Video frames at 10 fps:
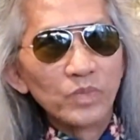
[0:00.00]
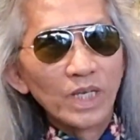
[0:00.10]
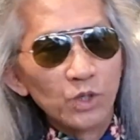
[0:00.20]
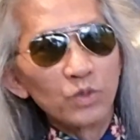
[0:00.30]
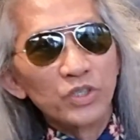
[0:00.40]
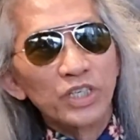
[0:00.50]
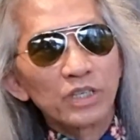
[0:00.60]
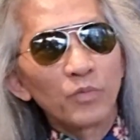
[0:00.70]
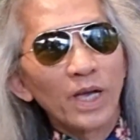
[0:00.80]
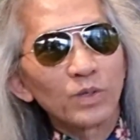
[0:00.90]
you see
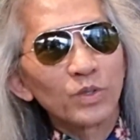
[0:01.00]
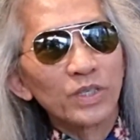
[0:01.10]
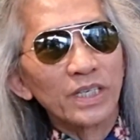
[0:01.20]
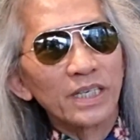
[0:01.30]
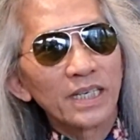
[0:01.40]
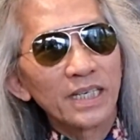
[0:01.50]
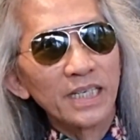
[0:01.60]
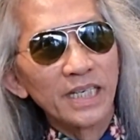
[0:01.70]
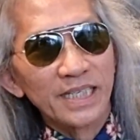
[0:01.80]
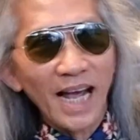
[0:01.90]
the way you see.
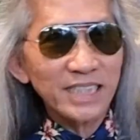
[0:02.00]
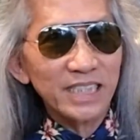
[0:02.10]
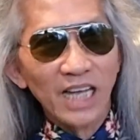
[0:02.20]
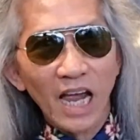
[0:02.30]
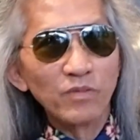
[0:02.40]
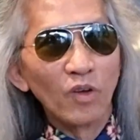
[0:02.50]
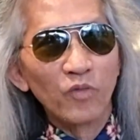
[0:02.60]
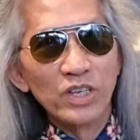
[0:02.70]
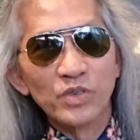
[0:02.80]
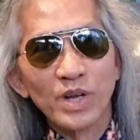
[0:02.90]
It doesn't have the
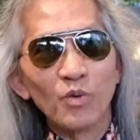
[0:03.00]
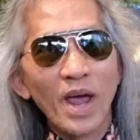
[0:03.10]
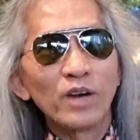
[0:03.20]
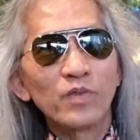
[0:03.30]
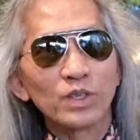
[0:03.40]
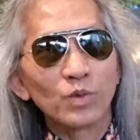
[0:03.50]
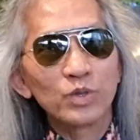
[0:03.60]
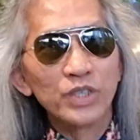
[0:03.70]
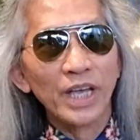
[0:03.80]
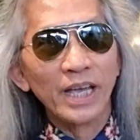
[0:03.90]
fictional language to
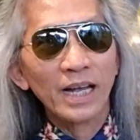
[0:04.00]
say,